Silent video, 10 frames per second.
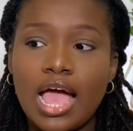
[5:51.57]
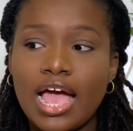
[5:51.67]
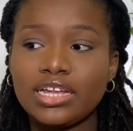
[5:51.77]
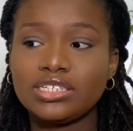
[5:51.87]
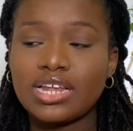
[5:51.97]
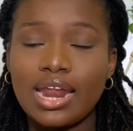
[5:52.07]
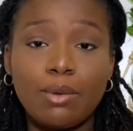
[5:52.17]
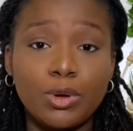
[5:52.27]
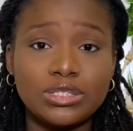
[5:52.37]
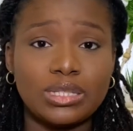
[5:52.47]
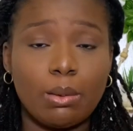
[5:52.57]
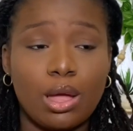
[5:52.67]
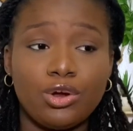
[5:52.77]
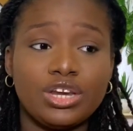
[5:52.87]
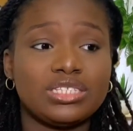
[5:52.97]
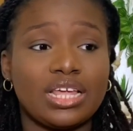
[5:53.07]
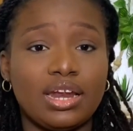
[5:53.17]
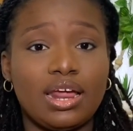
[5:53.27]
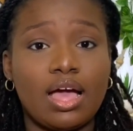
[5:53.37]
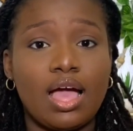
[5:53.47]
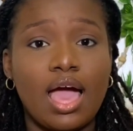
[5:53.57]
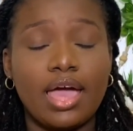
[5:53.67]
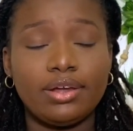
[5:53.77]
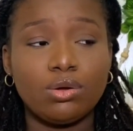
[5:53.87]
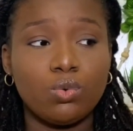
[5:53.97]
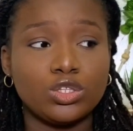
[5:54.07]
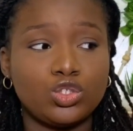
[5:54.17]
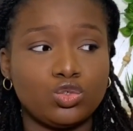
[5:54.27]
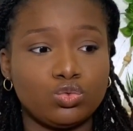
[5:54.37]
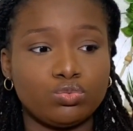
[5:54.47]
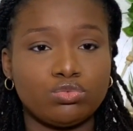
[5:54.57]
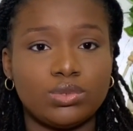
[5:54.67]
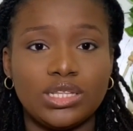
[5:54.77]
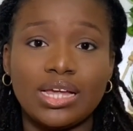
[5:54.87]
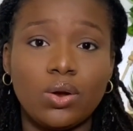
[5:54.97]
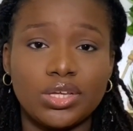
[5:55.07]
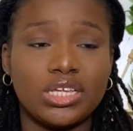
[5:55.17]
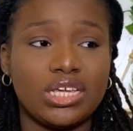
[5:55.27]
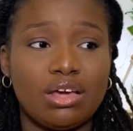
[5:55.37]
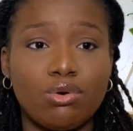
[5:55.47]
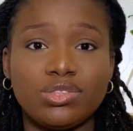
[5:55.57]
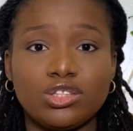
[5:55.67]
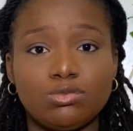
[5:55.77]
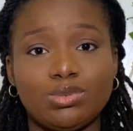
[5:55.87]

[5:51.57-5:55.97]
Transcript: And at that point in time, I already said that I don't want to interlock again. I wanted to